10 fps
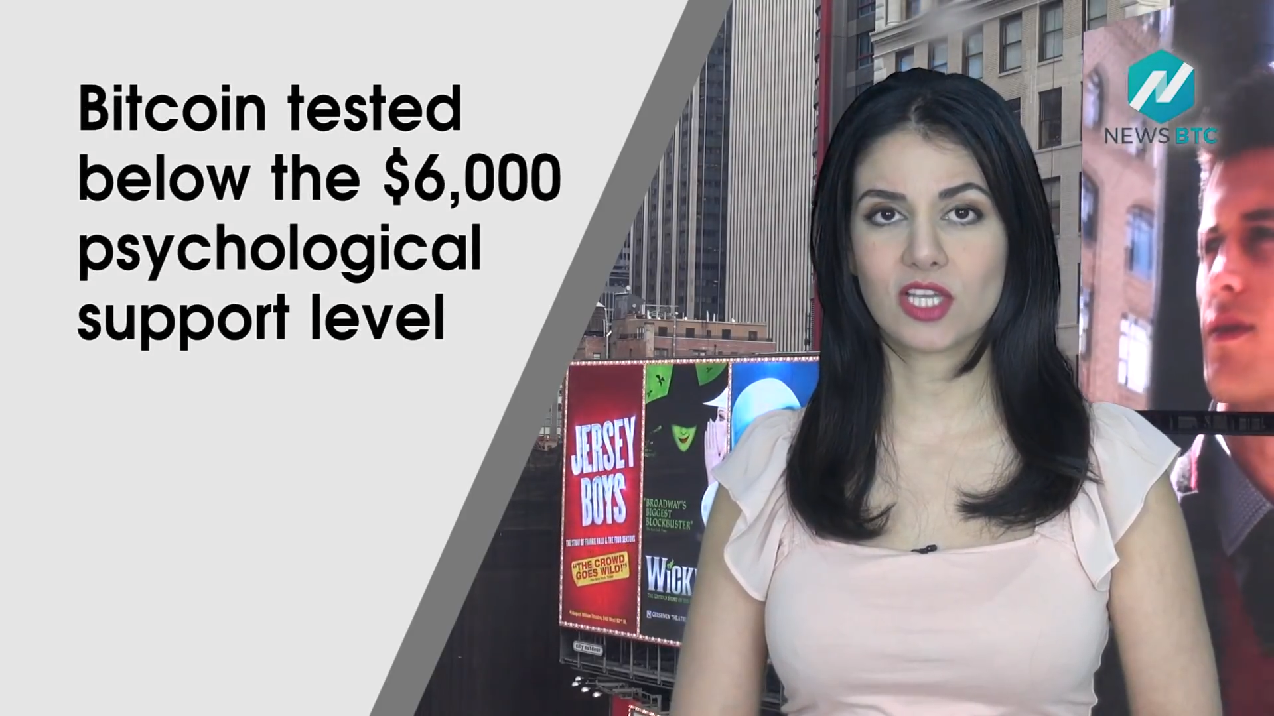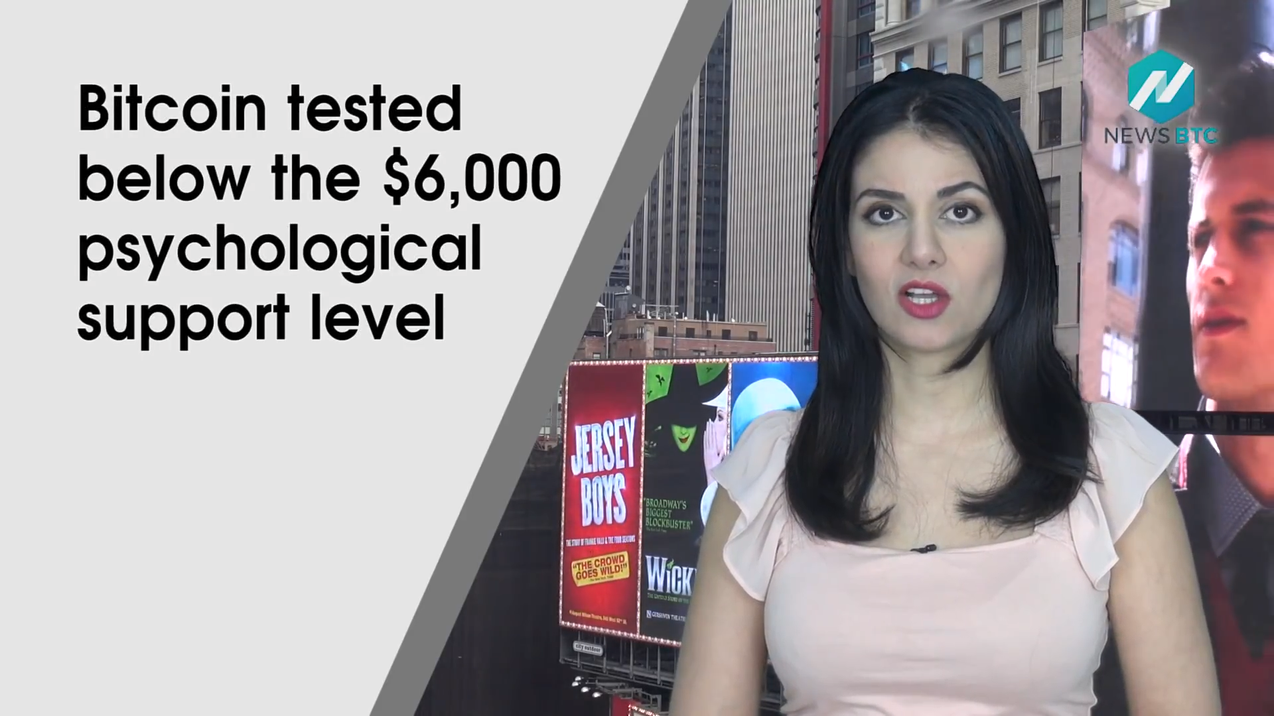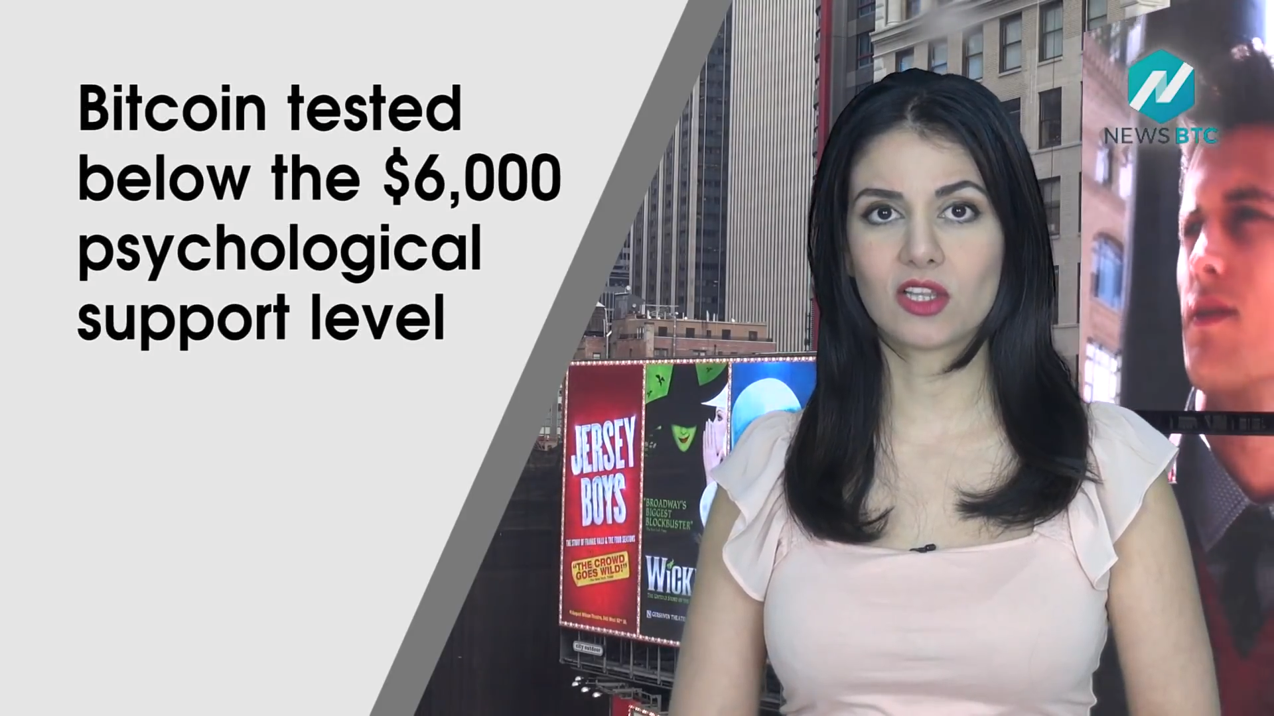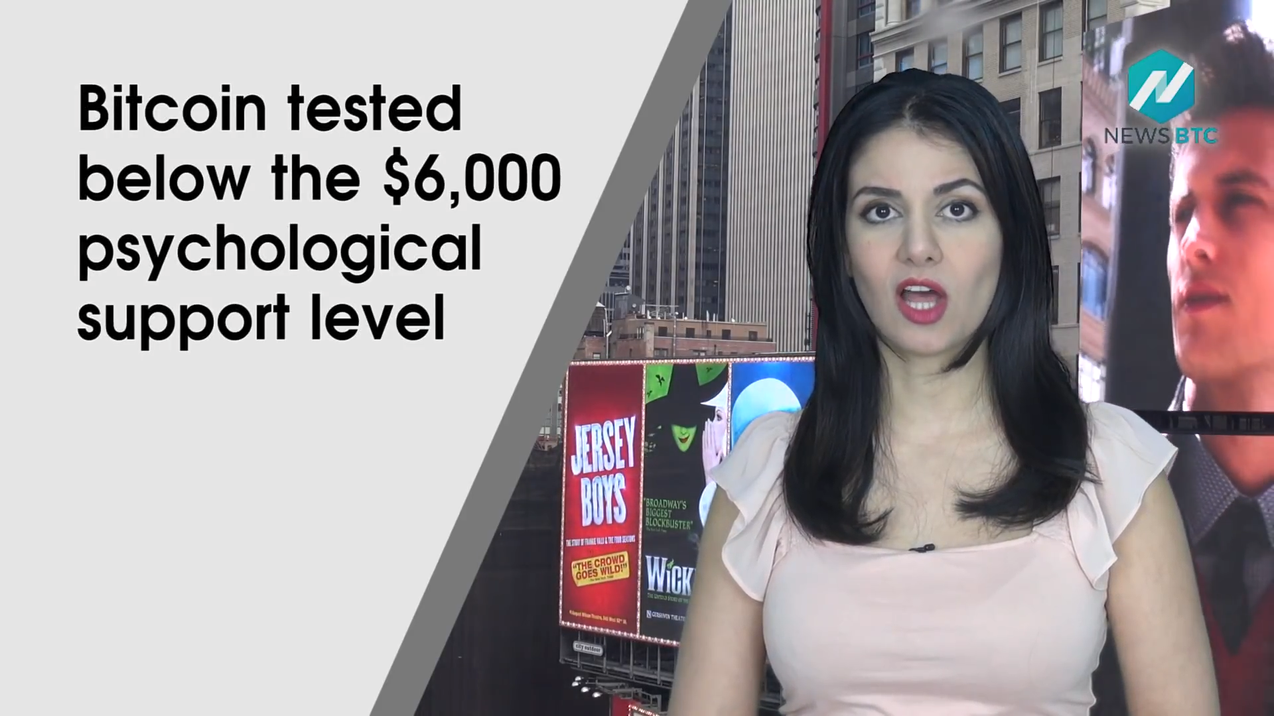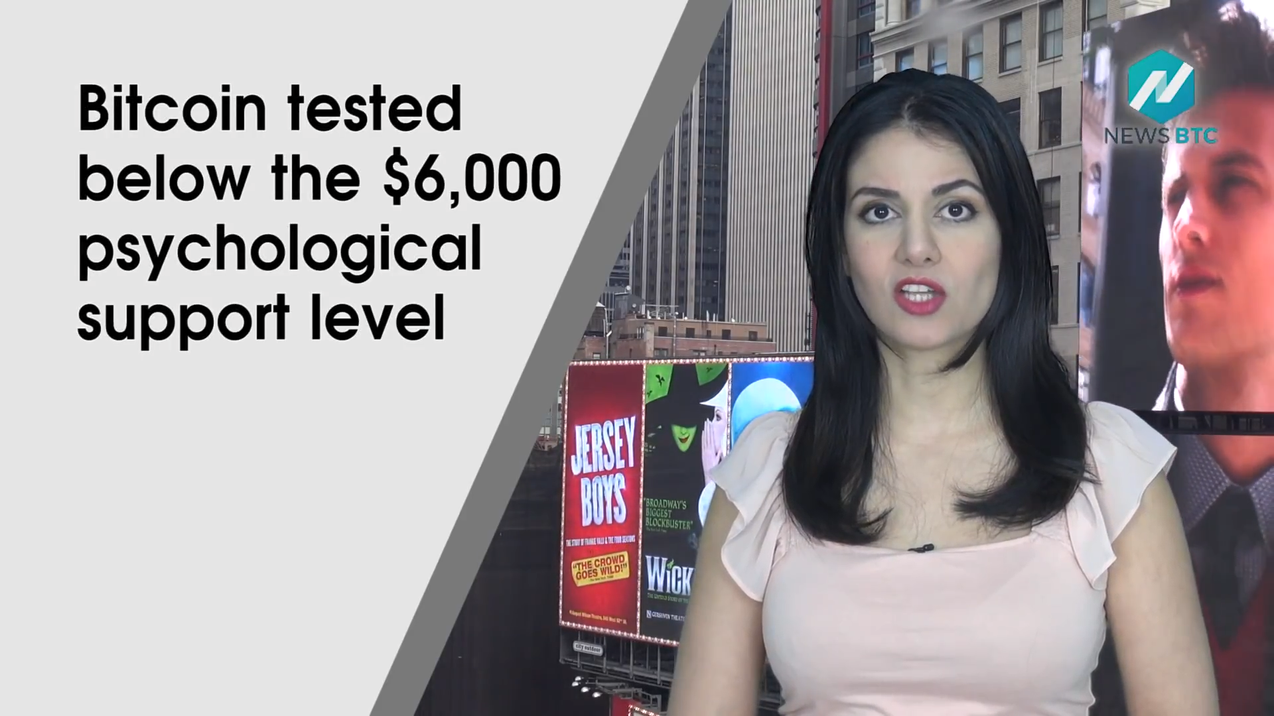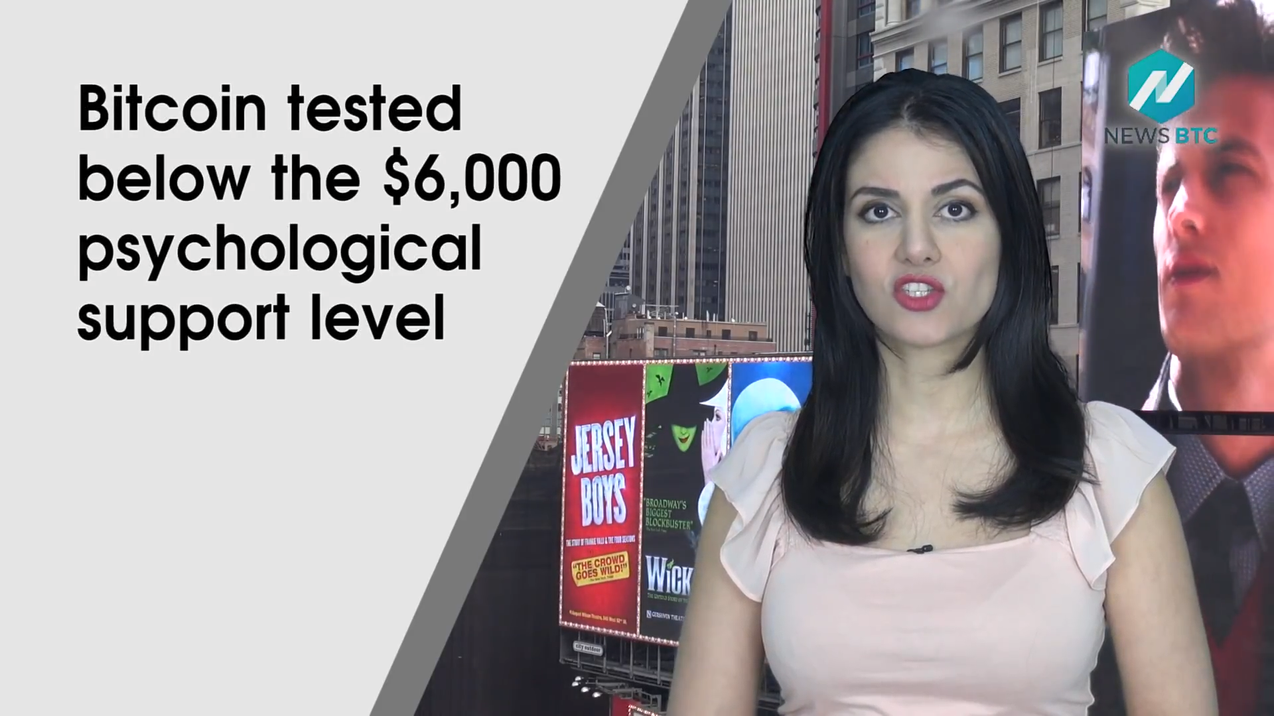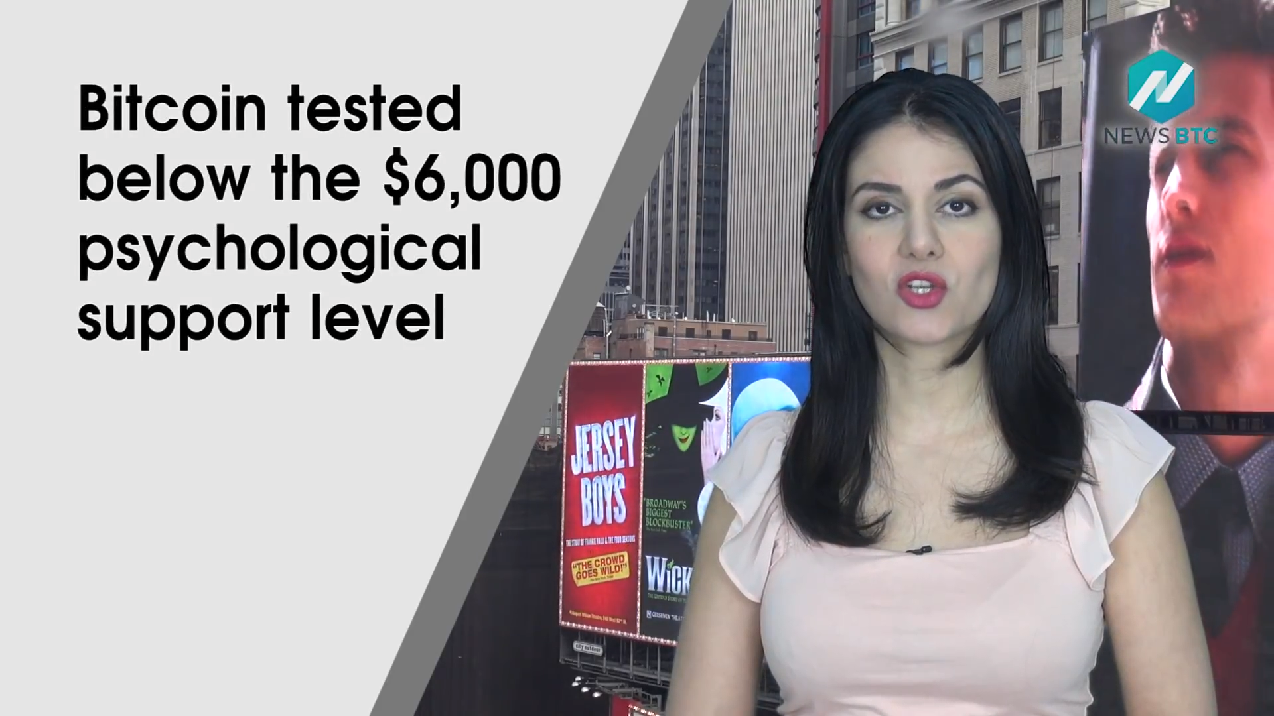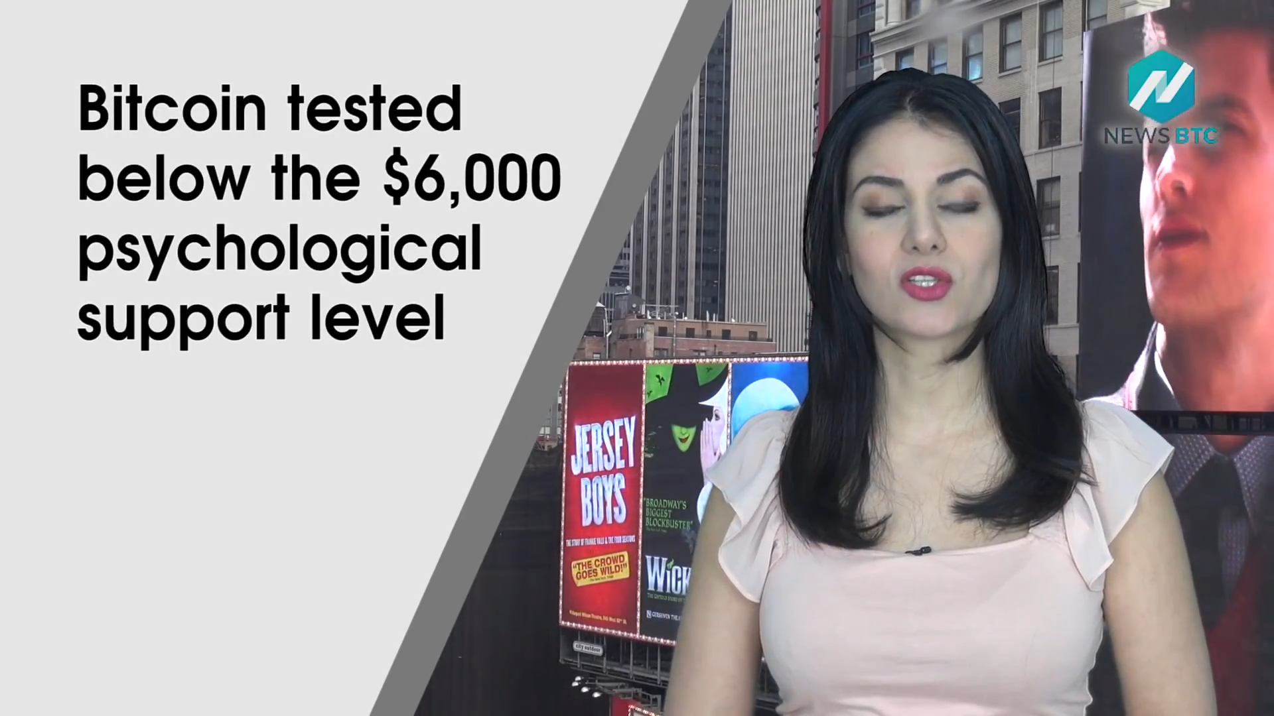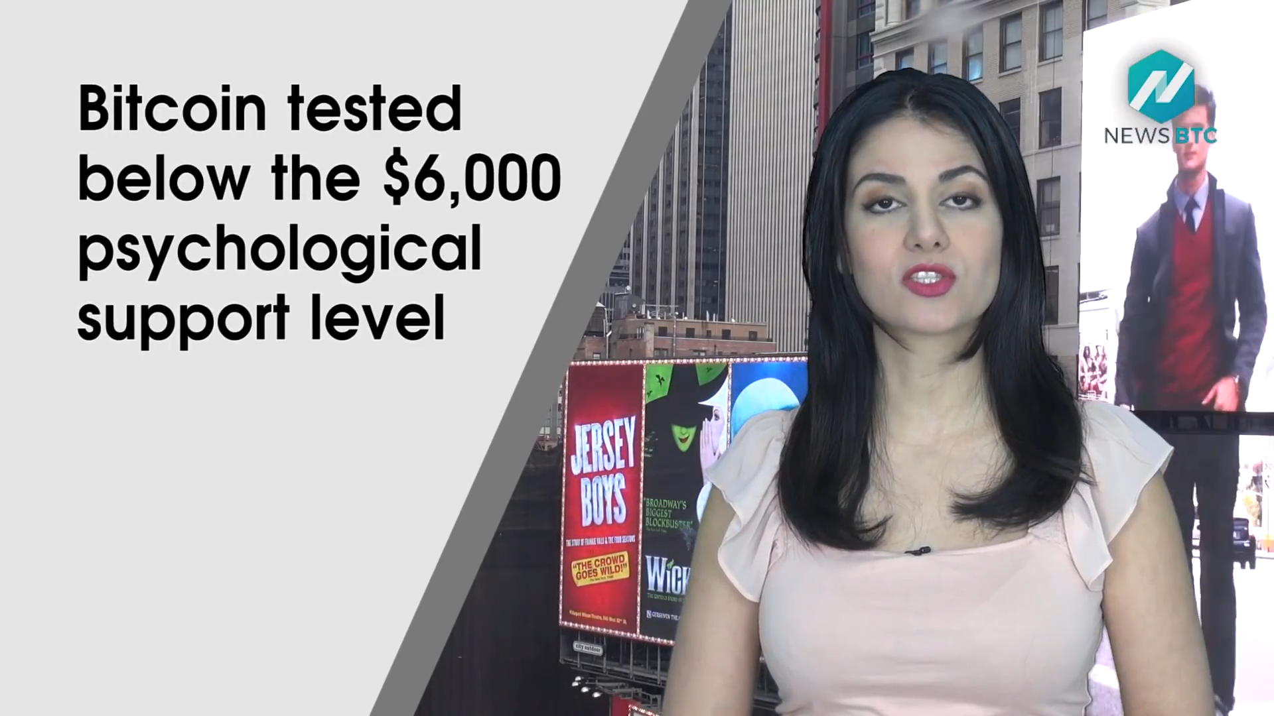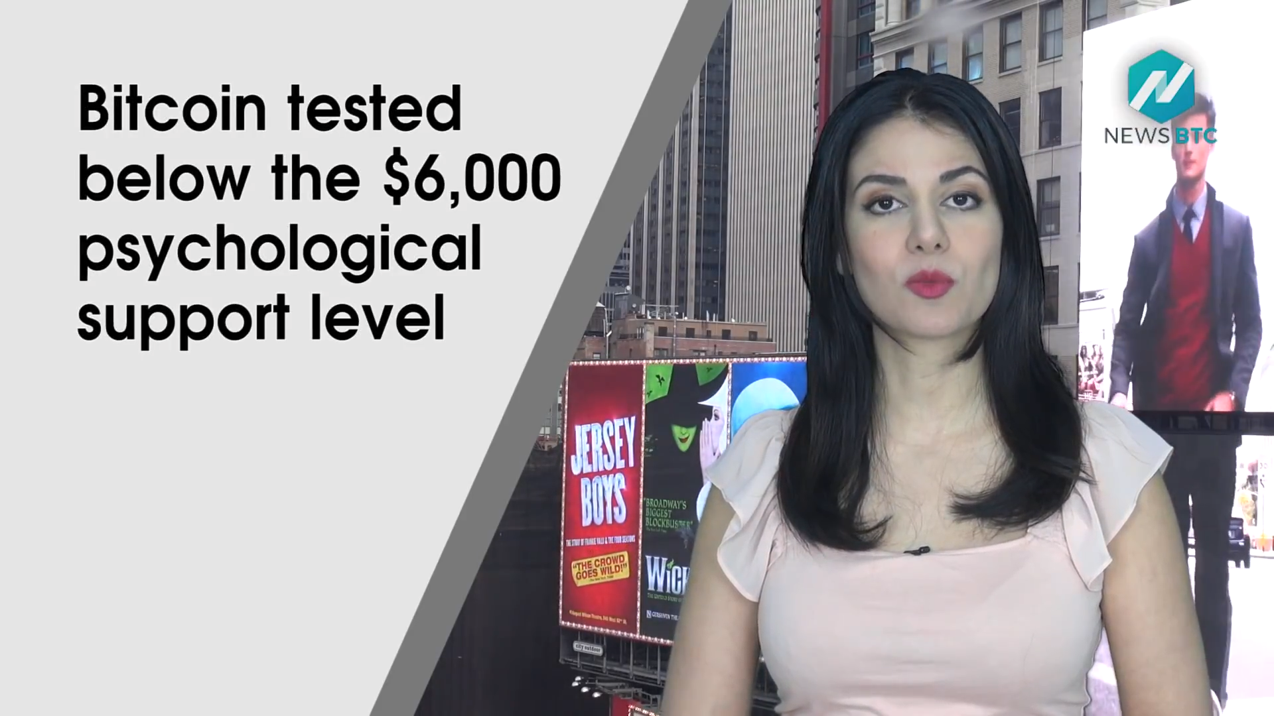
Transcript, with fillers: psychological